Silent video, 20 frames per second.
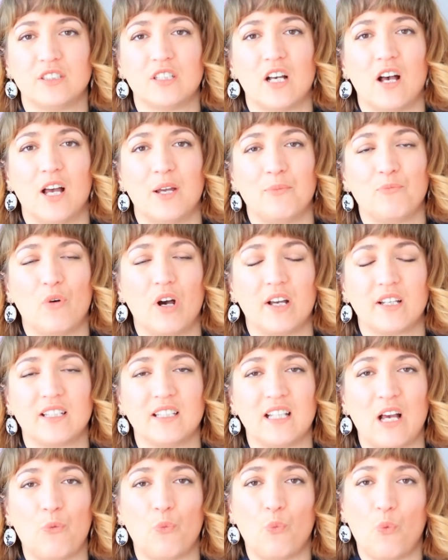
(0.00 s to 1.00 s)
of time
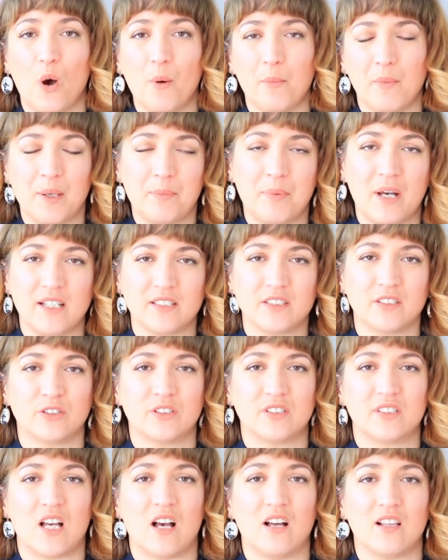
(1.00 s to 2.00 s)
working out what my
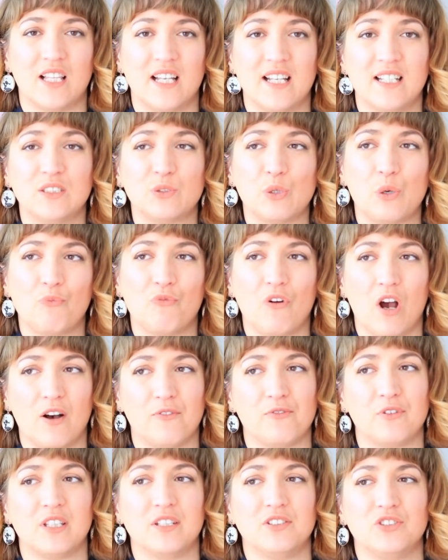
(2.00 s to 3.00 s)
personal style is,
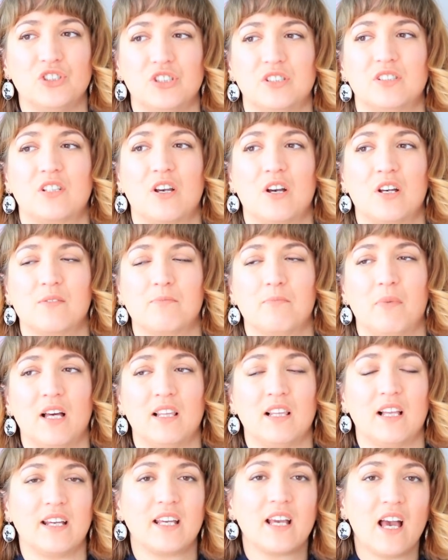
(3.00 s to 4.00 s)
rather than just going by
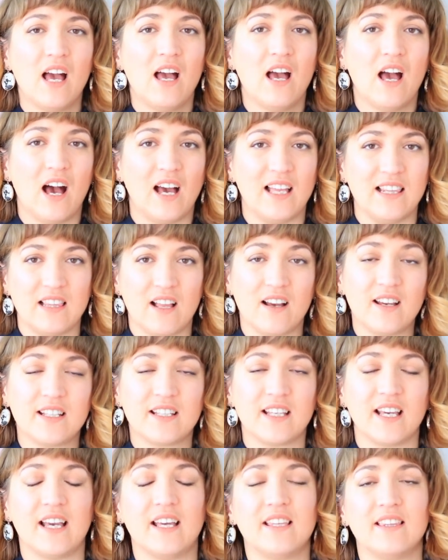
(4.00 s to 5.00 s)
like, I
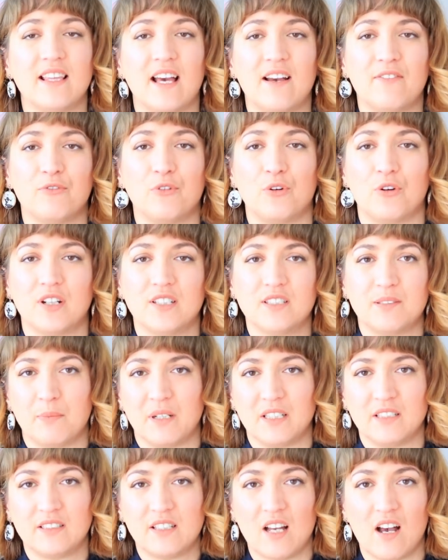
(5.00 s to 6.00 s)
like it, therefore it's
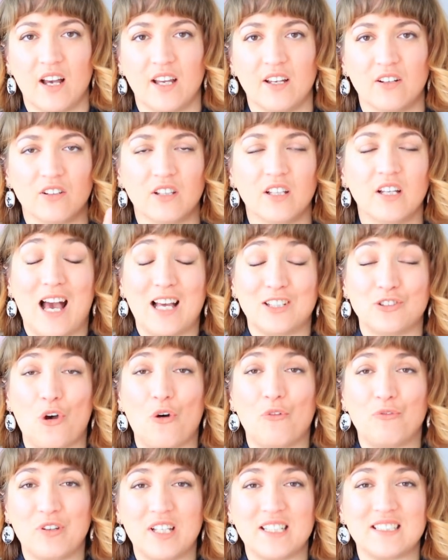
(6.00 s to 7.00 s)
my style. And
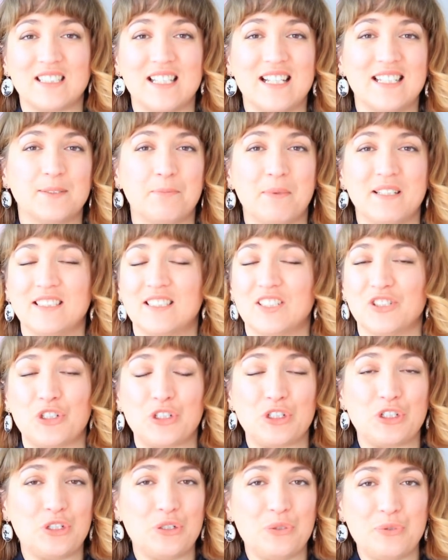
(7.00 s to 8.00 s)
obviously it's been such
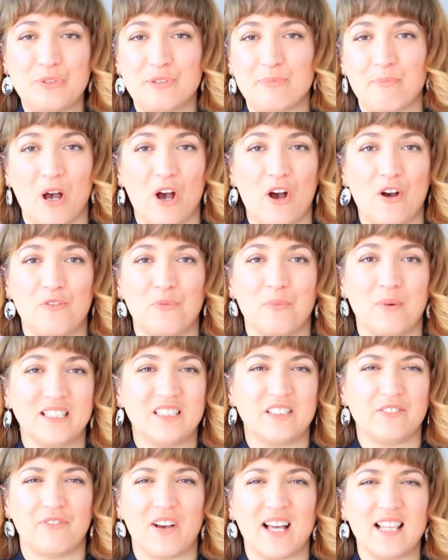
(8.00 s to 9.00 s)
a huge part of my
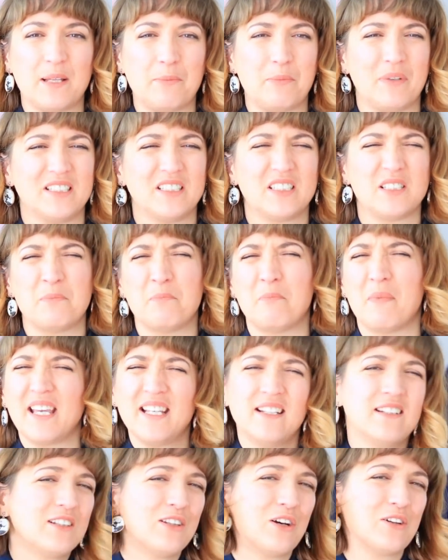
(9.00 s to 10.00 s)
development to
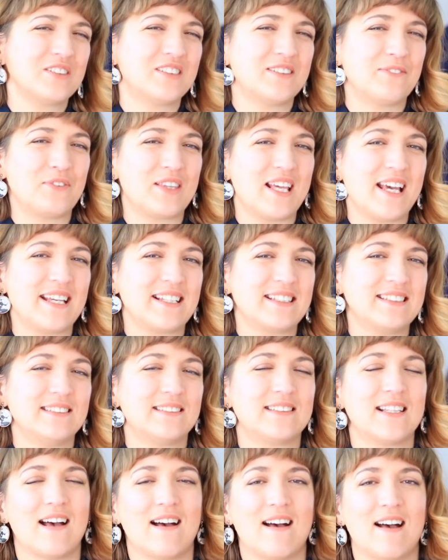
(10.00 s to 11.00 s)
make lots of
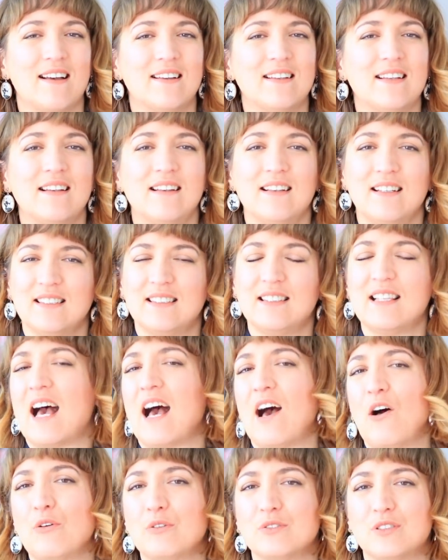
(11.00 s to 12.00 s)
things that
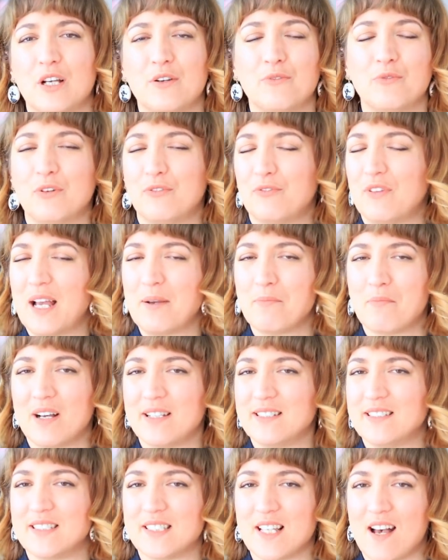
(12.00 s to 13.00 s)
now don't reflect
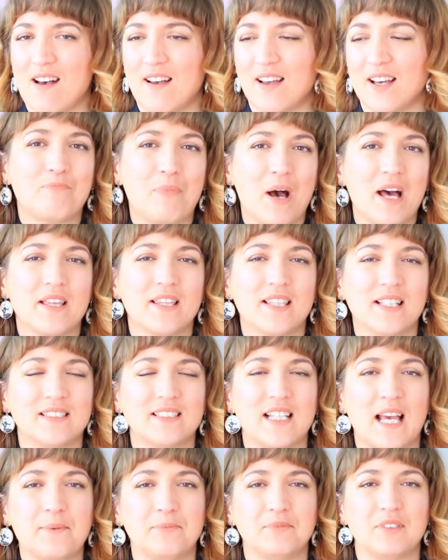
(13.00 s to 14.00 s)
my style. But at the
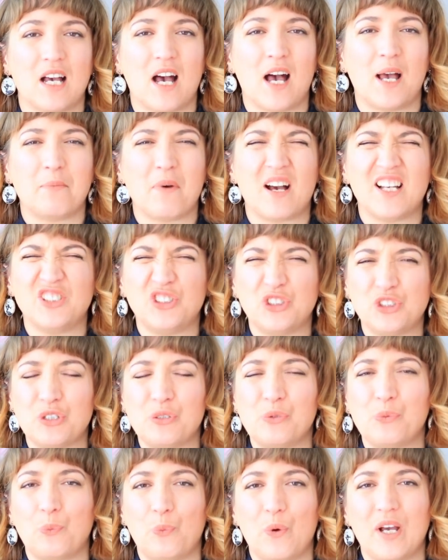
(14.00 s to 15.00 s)
same time, I
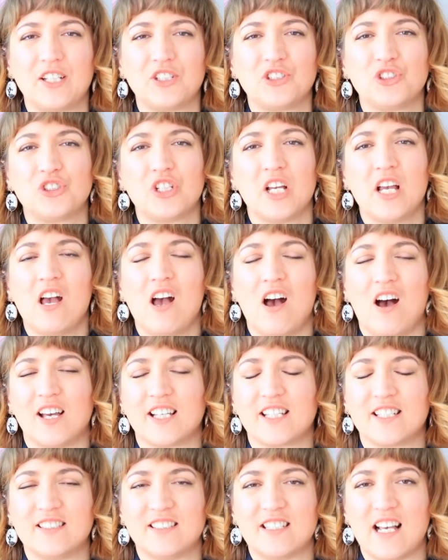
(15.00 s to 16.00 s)
do wish I
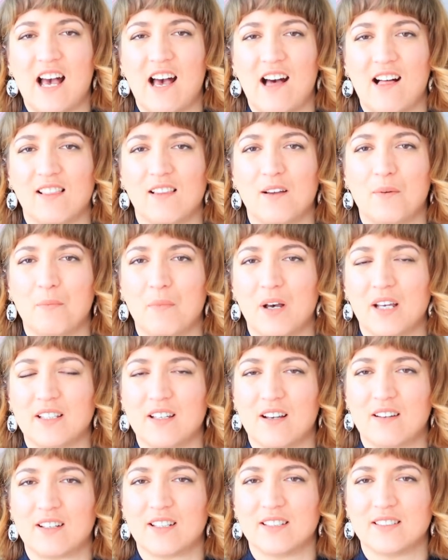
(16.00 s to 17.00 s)
could tell my
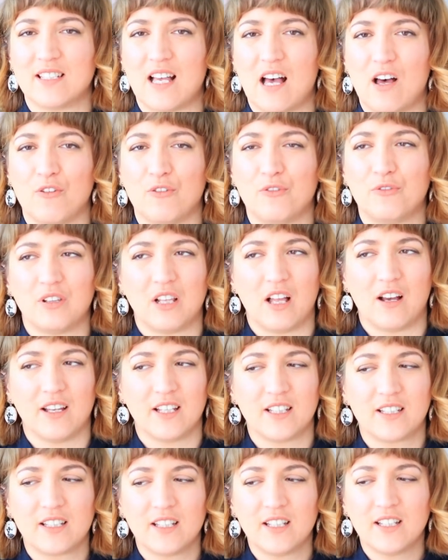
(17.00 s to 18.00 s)
younger self,
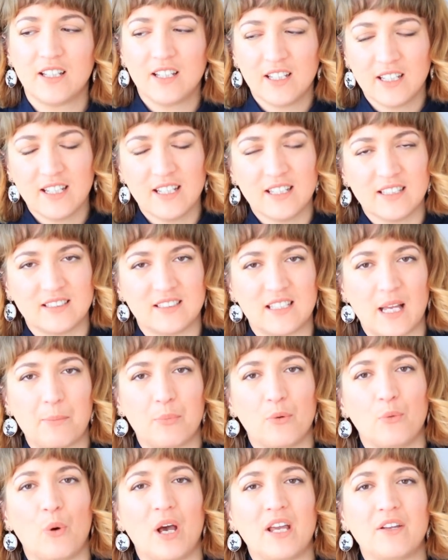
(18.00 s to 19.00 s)
like,
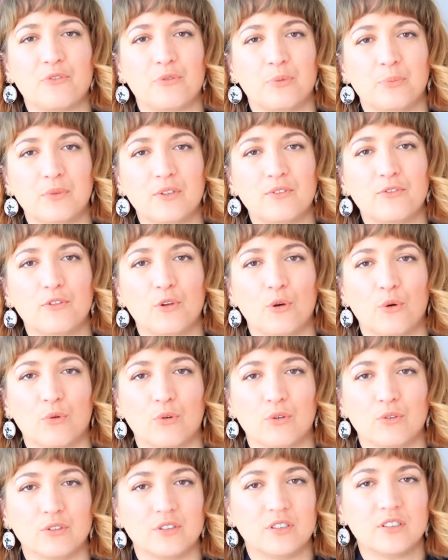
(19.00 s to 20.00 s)
step away from the
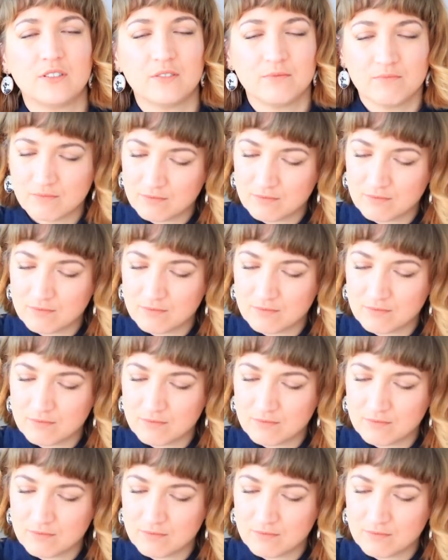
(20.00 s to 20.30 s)
florals.